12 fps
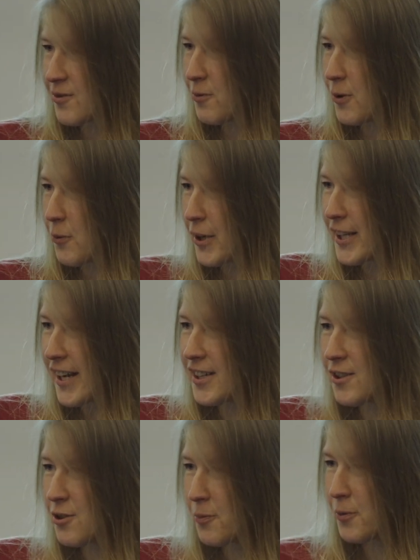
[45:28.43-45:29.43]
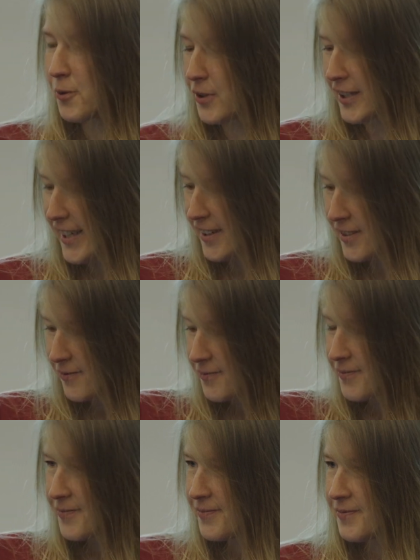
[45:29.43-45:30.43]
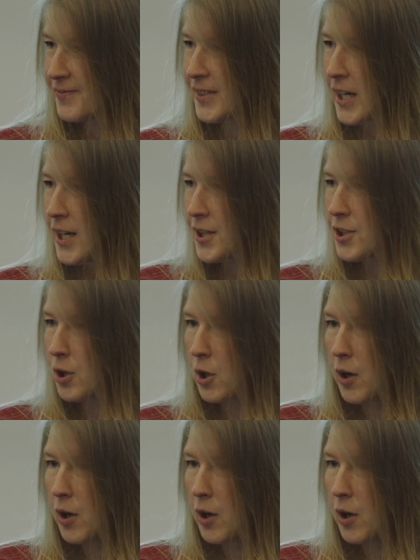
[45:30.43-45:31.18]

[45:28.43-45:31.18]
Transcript: what I need to put in? So